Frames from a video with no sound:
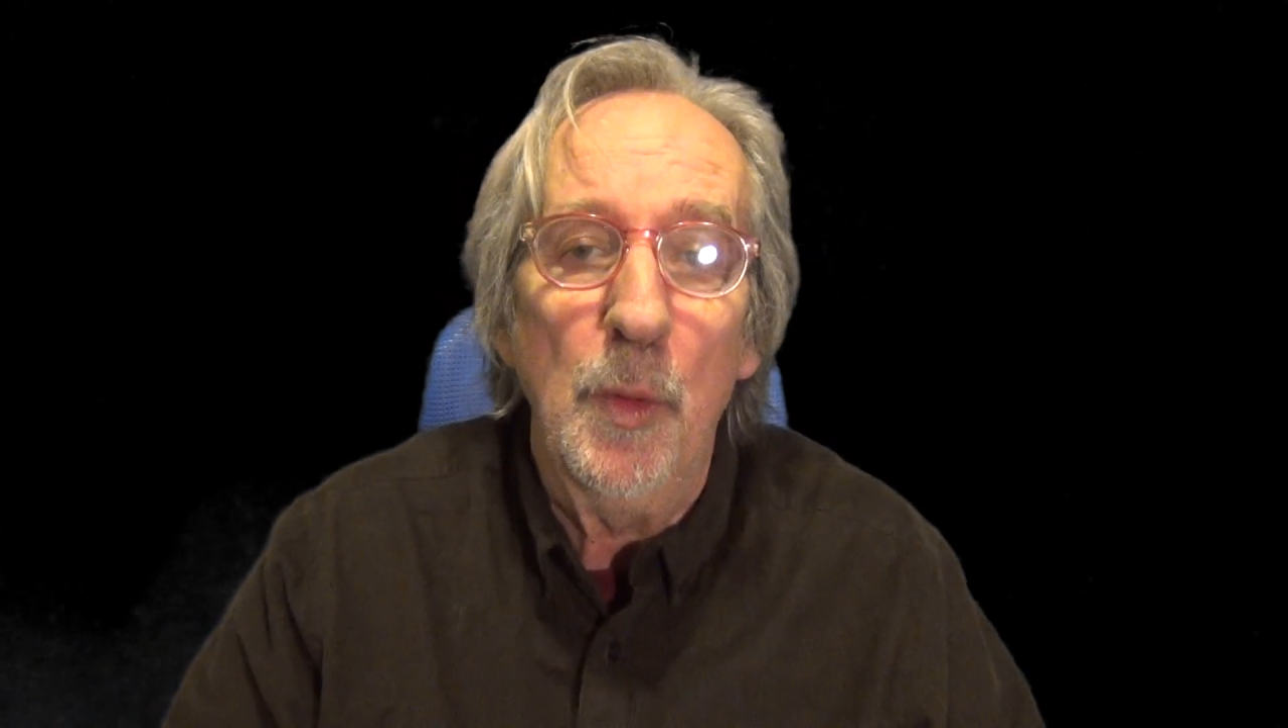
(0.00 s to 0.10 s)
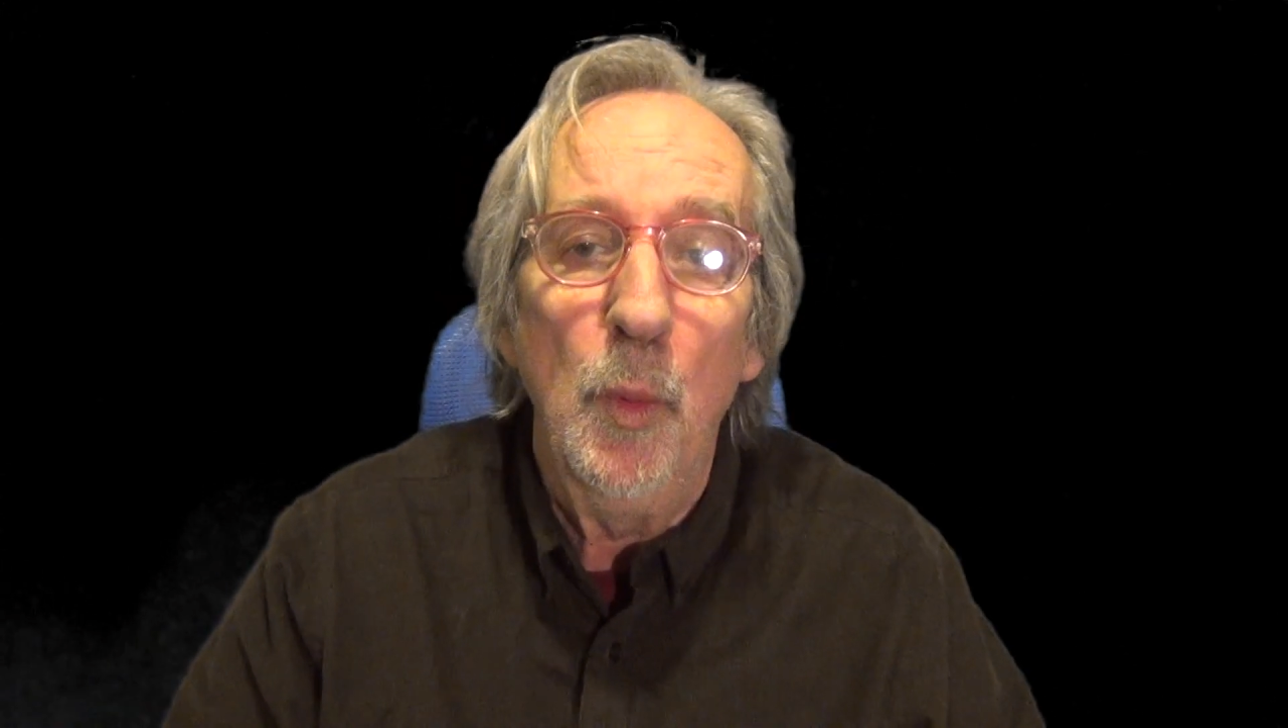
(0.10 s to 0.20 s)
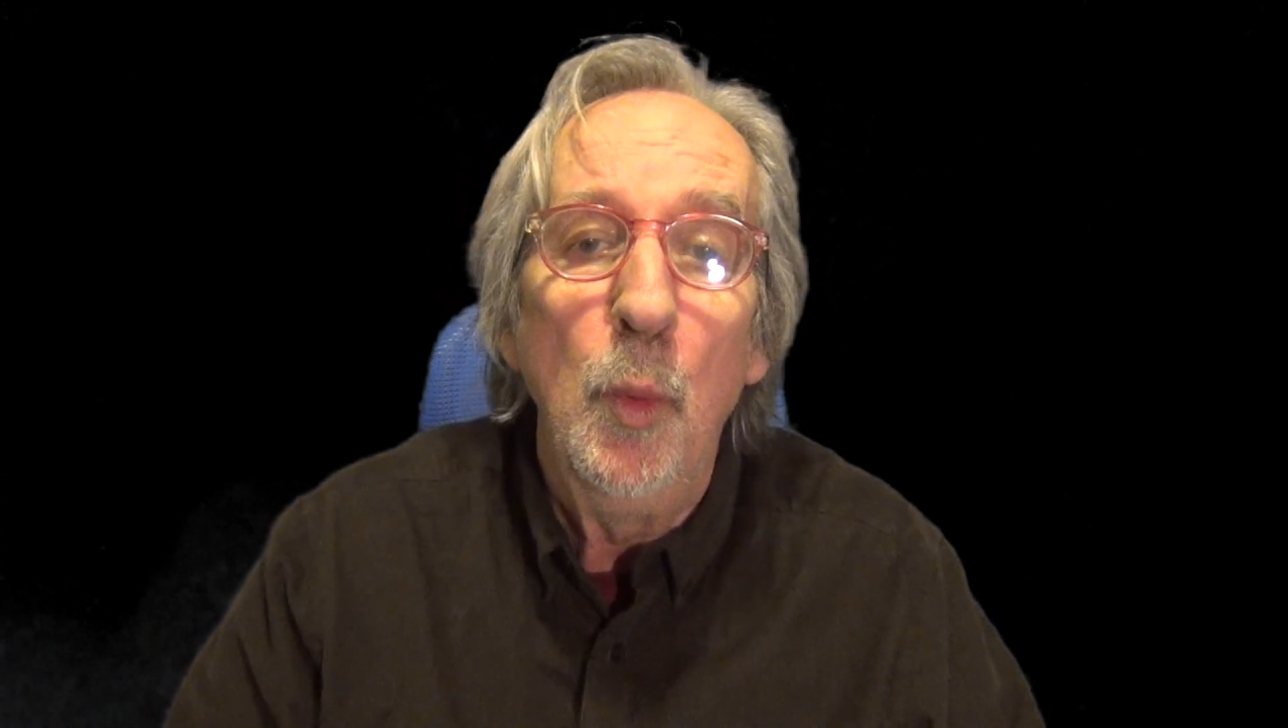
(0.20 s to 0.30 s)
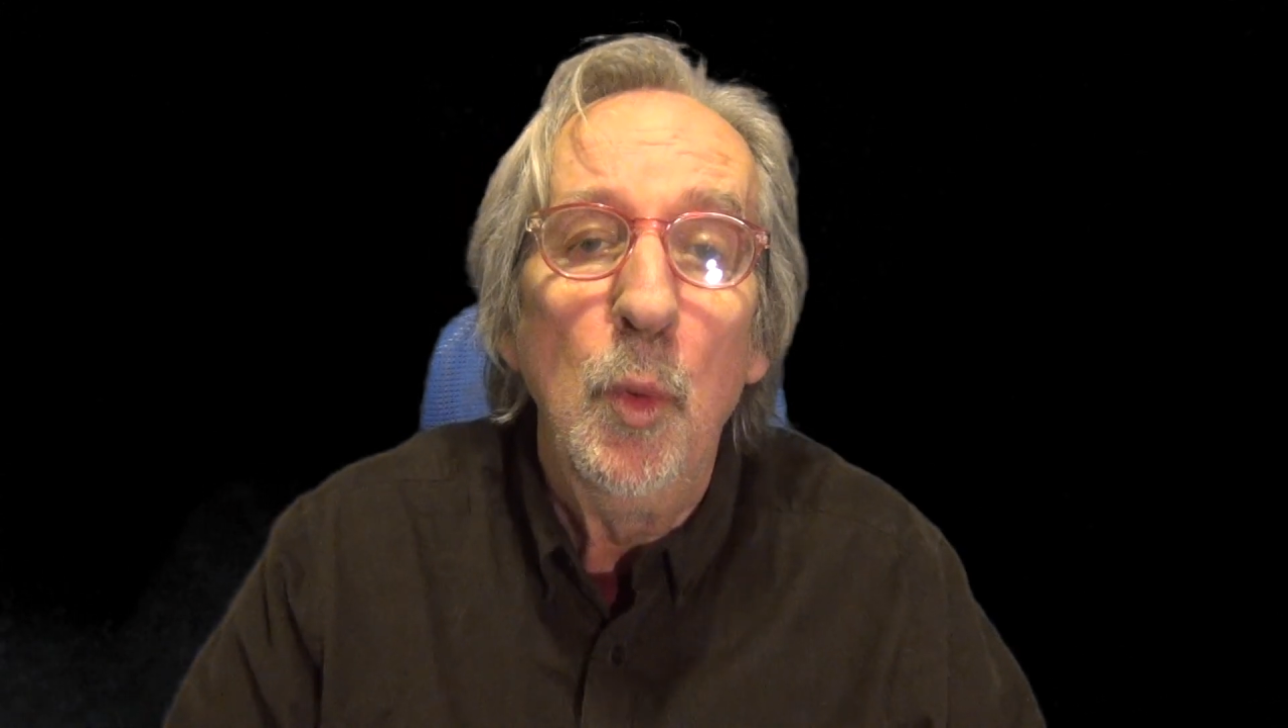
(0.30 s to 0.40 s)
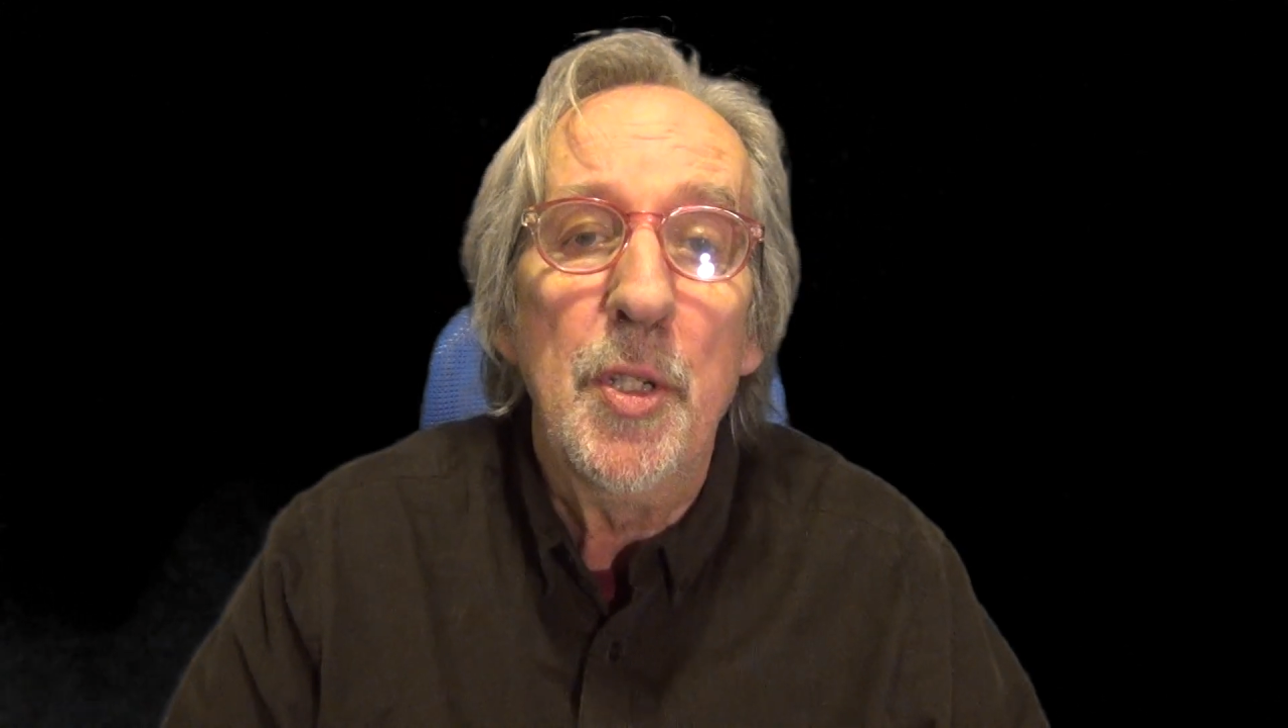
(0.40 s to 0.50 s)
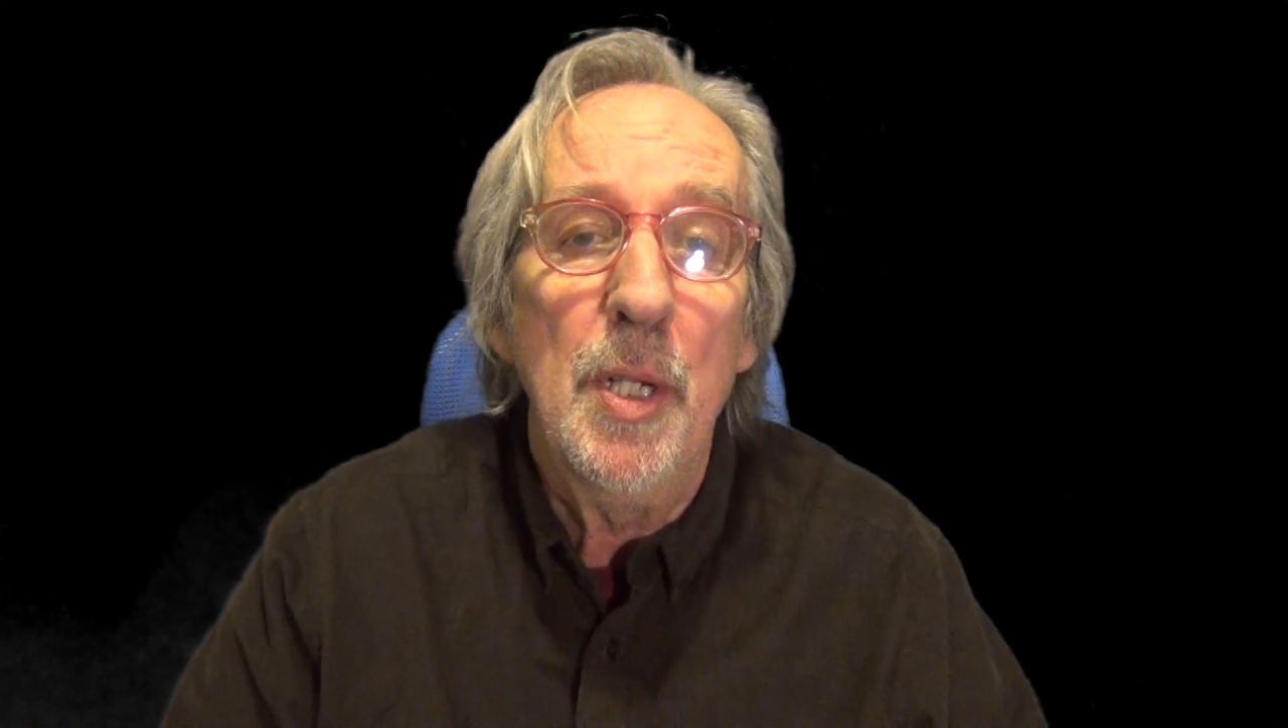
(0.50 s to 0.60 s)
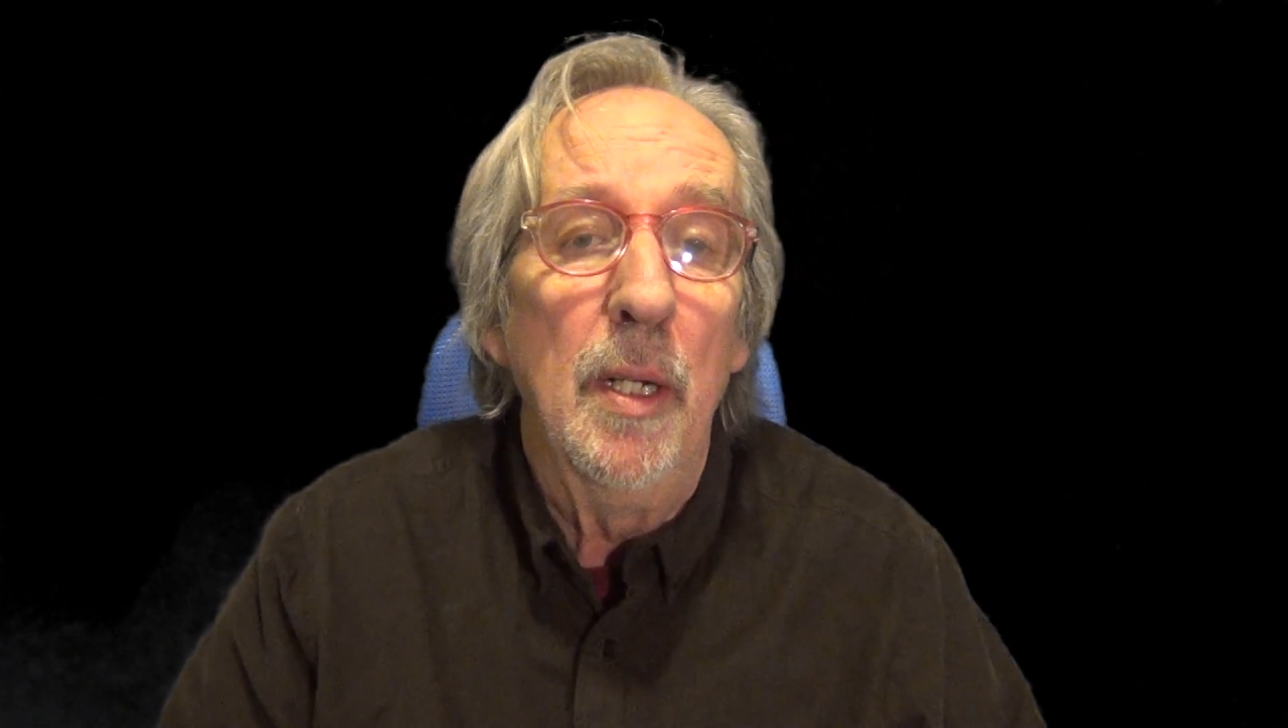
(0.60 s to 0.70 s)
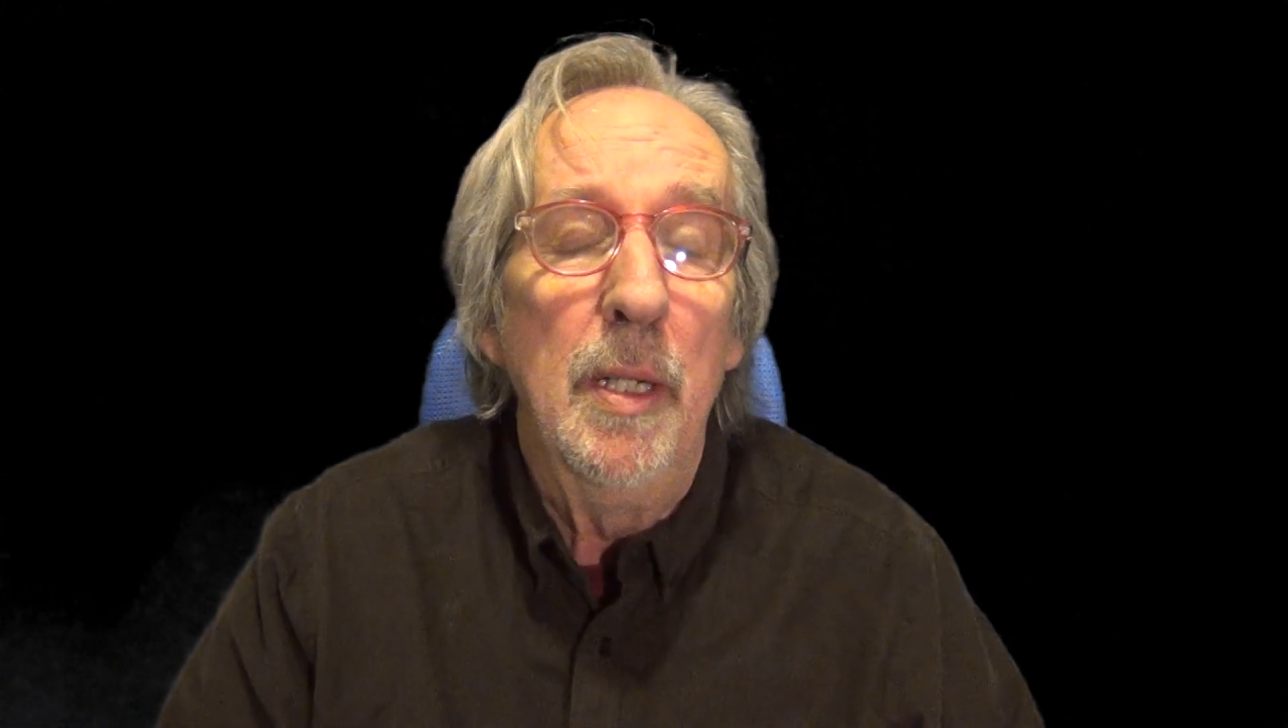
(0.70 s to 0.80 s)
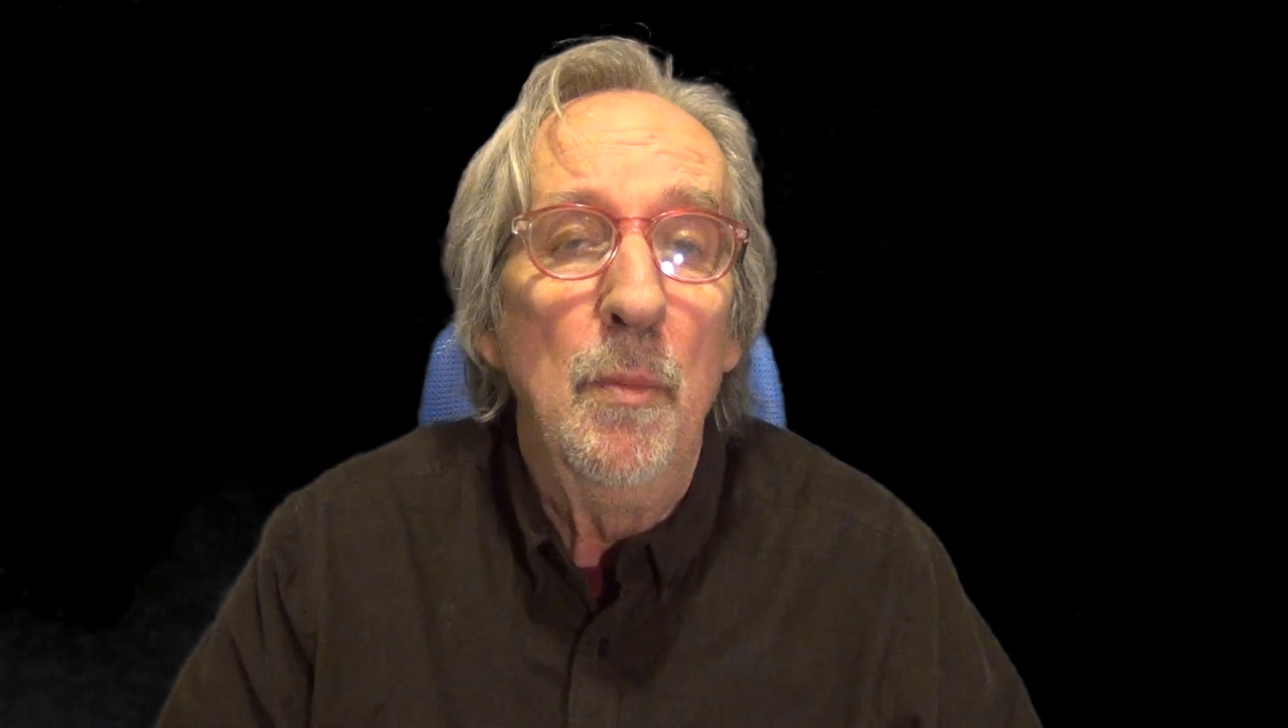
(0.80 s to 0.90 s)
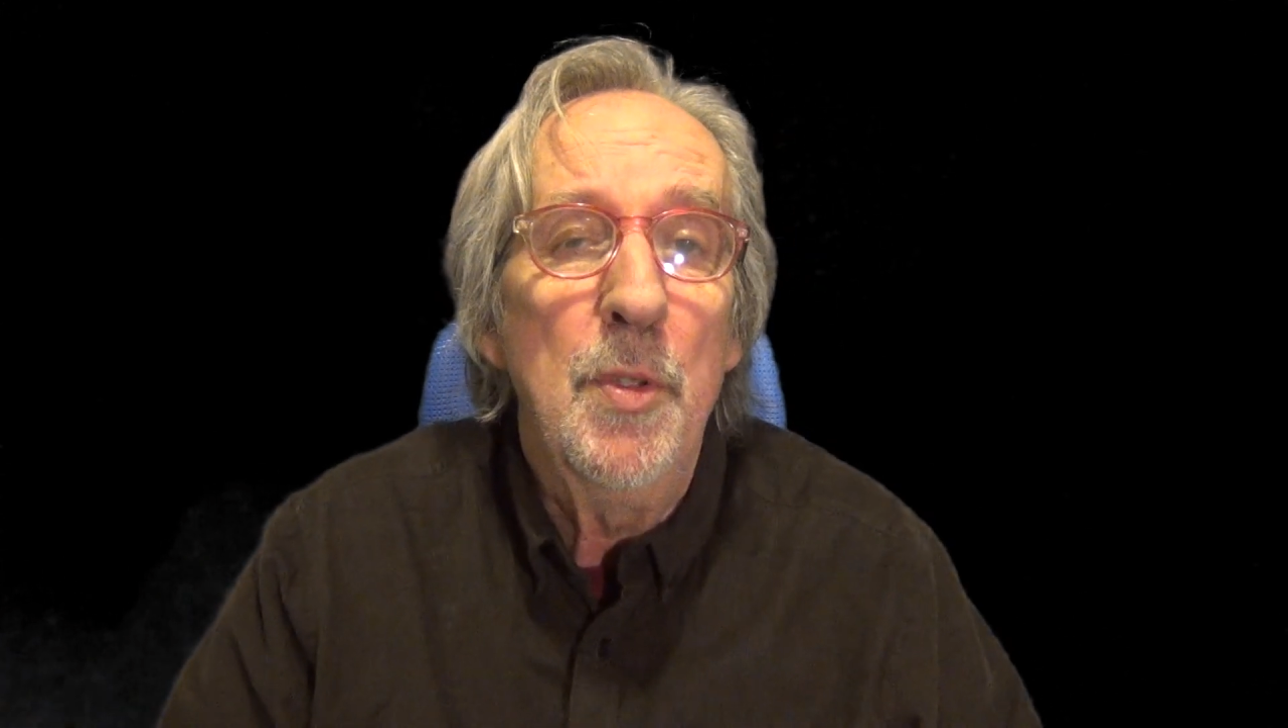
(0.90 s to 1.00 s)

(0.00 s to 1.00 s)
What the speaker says: all times,